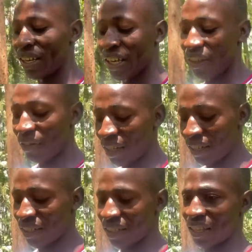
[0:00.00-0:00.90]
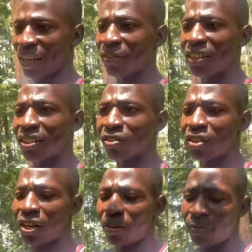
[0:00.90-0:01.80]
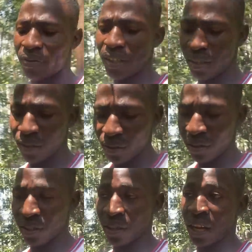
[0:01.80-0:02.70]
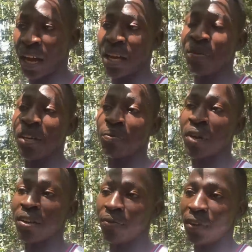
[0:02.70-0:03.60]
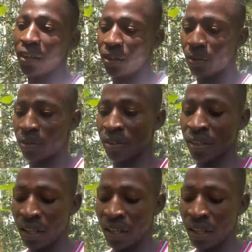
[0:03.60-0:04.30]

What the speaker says: Even it is evident on our videos, I mean my videos.